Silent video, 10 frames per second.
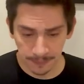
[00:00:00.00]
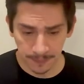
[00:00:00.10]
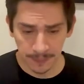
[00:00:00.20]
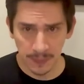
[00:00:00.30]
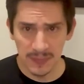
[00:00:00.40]

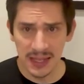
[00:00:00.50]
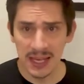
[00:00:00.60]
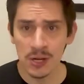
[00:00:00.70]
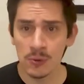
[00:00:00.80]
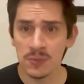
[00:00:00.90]
It holds
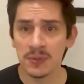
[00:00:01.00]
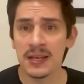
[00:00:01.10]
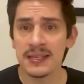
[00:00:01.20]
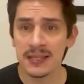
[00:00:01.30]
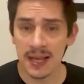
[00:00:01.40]
place and
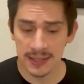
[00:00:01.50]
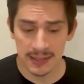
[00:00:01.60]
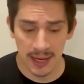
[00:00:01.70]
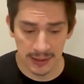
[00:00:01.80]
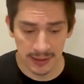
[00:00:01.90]

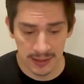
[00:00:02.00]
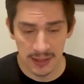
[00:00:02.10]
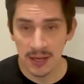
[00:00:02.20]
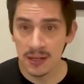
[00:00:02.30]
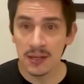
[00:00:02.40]
silence.
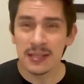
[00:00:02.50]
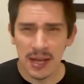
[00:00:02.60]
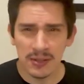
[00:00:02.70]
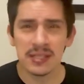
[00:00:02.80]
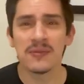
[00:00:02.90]
Now let's give
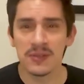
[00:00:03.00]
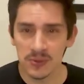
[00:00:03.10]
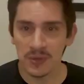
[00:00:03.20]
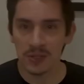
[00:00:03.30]
this one a try.